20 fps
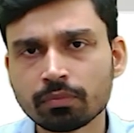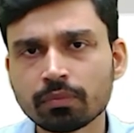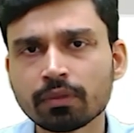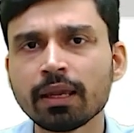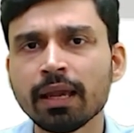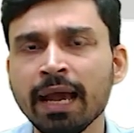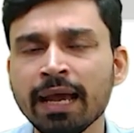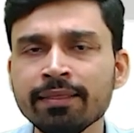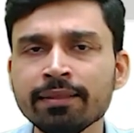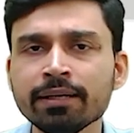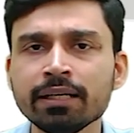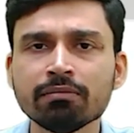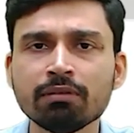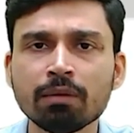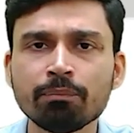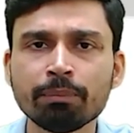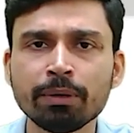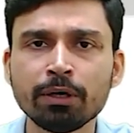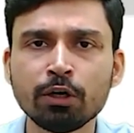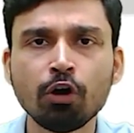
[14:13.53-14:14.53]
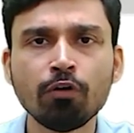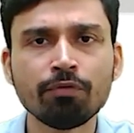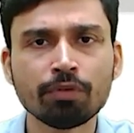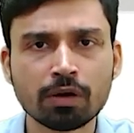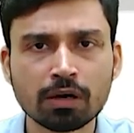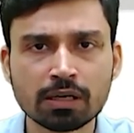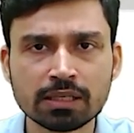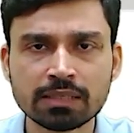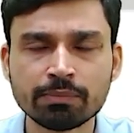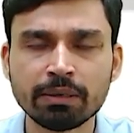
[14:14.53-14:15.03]
and the development of
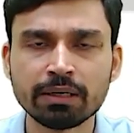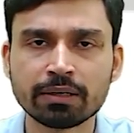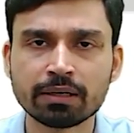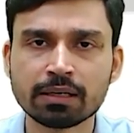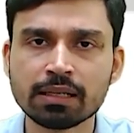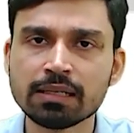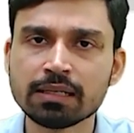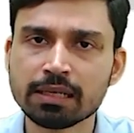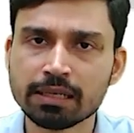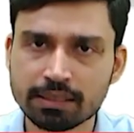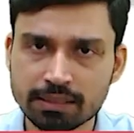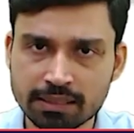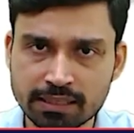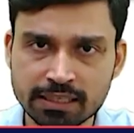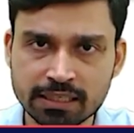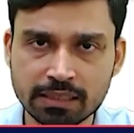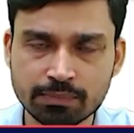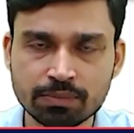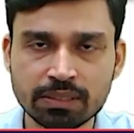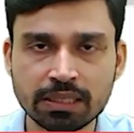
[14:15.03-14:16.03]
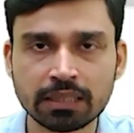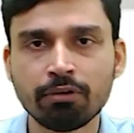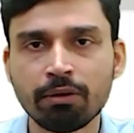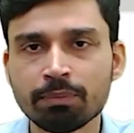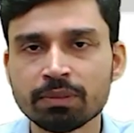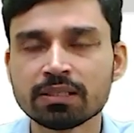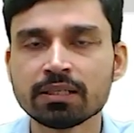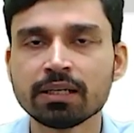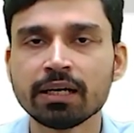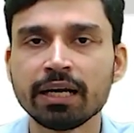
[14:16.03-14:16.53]
asymmetrical systems and the
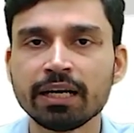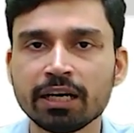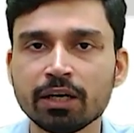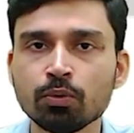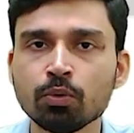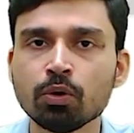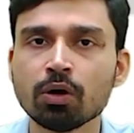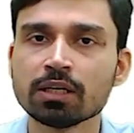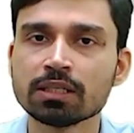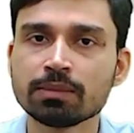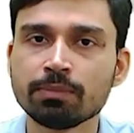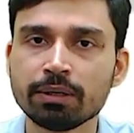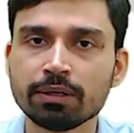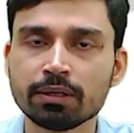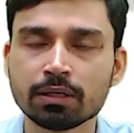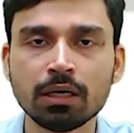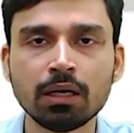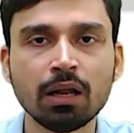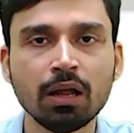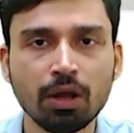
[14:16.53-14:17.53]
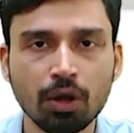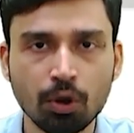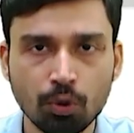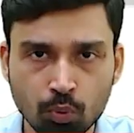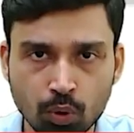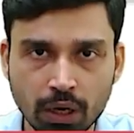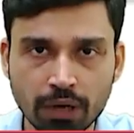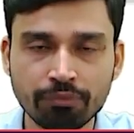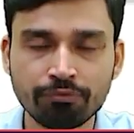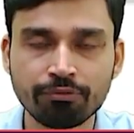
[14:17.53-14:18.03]
weapons related to asymmetrical
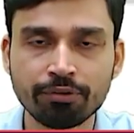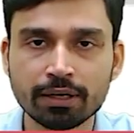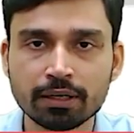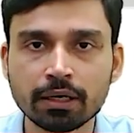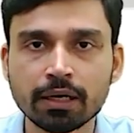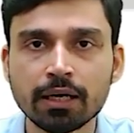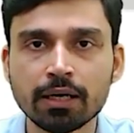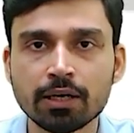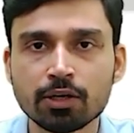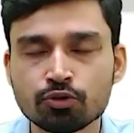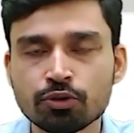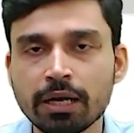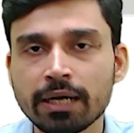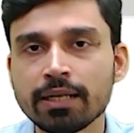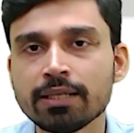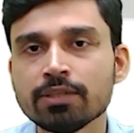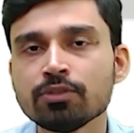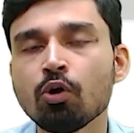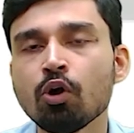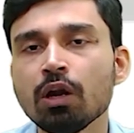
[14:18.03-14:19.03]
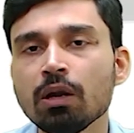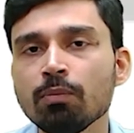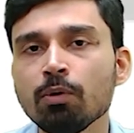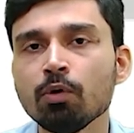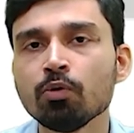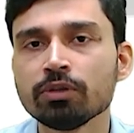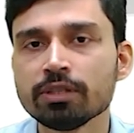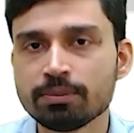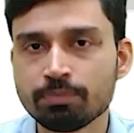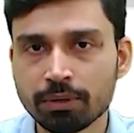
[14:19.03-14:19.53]
warfare. So that is all
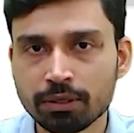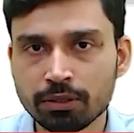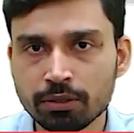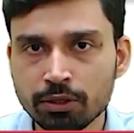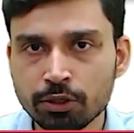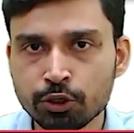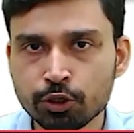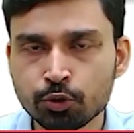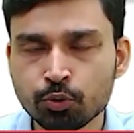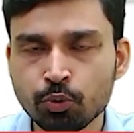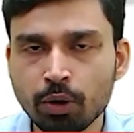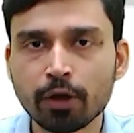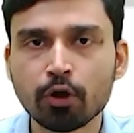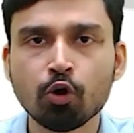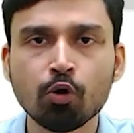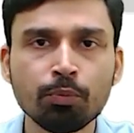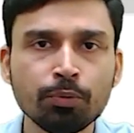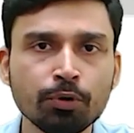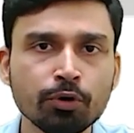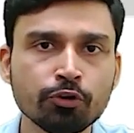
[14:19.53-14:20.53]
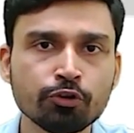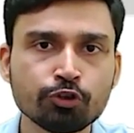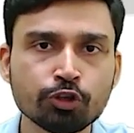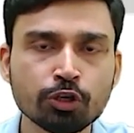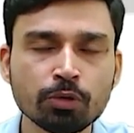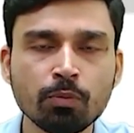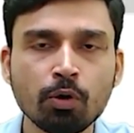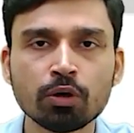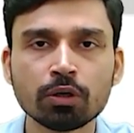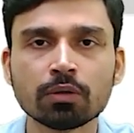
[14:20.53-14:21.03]
about this particular issue. I hope you
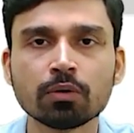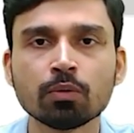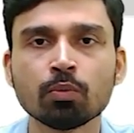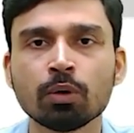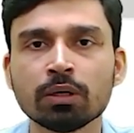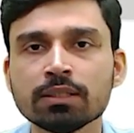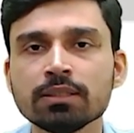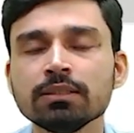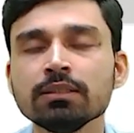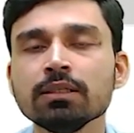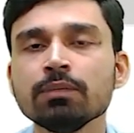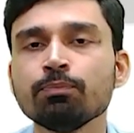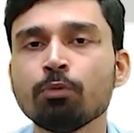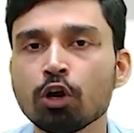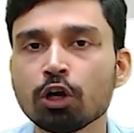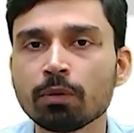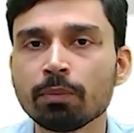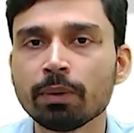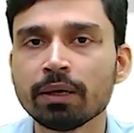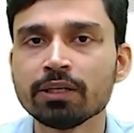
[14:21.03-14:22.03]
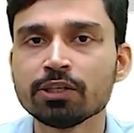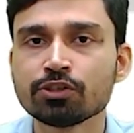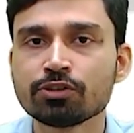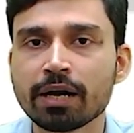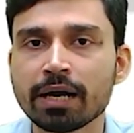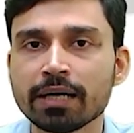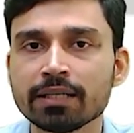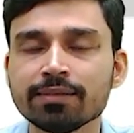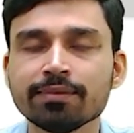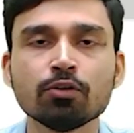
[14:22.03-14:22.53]
understood about what is the Porcupine
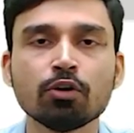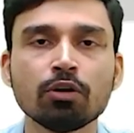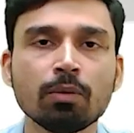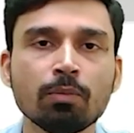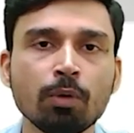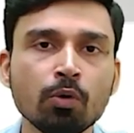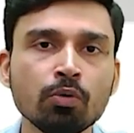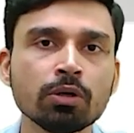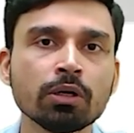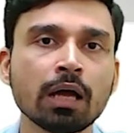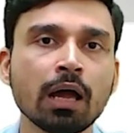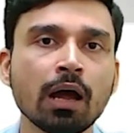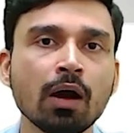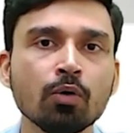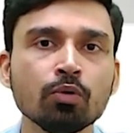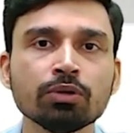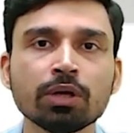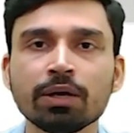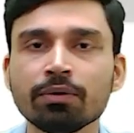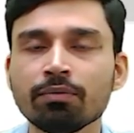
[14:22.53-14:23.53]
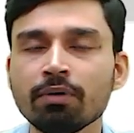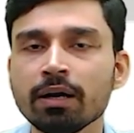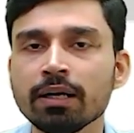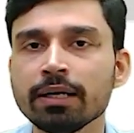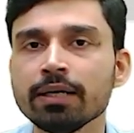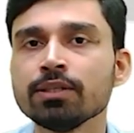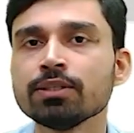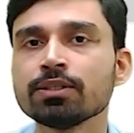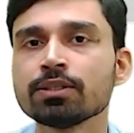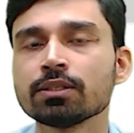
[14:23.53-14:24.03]
strategy is all about and how
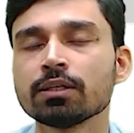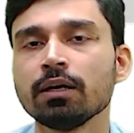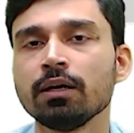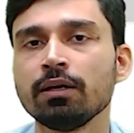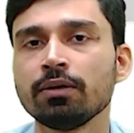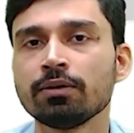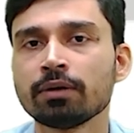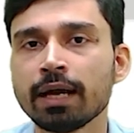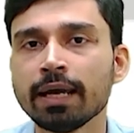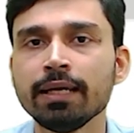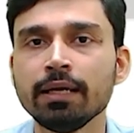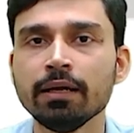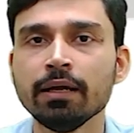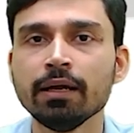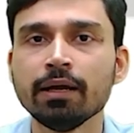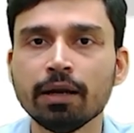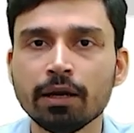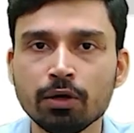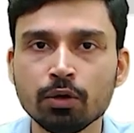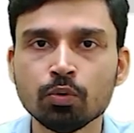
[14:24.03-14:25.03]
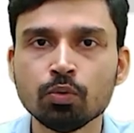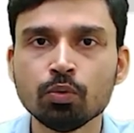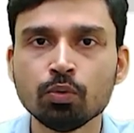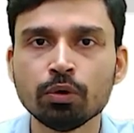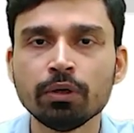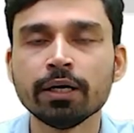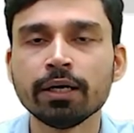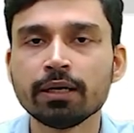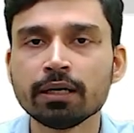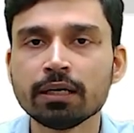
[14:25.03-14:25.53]
Taiwan is trying to
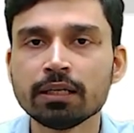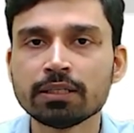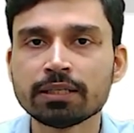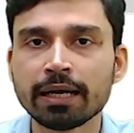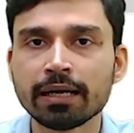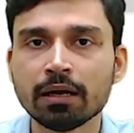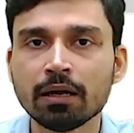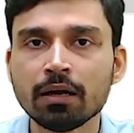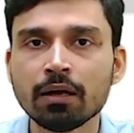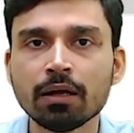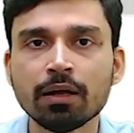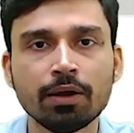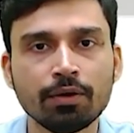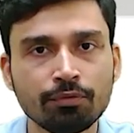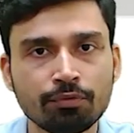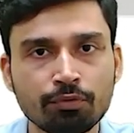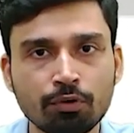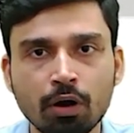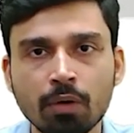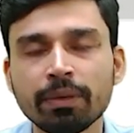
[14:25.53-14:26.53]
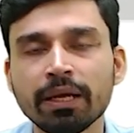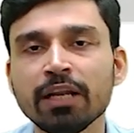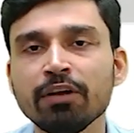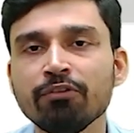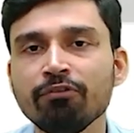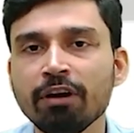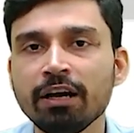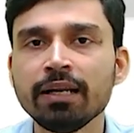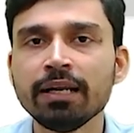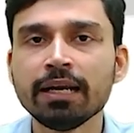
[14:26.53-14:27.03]
deter China from
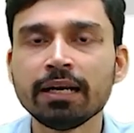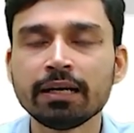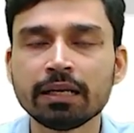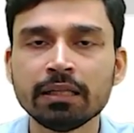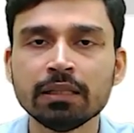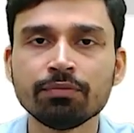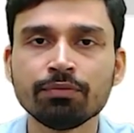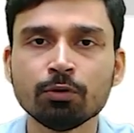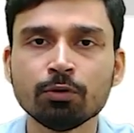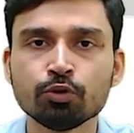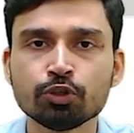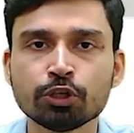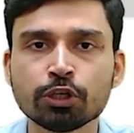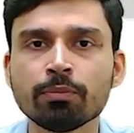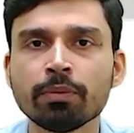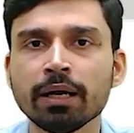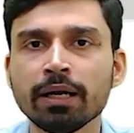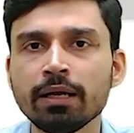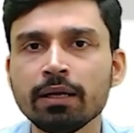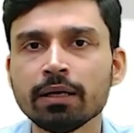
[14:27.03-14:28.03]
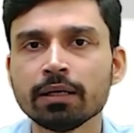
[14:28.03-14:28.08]
invading it in the future by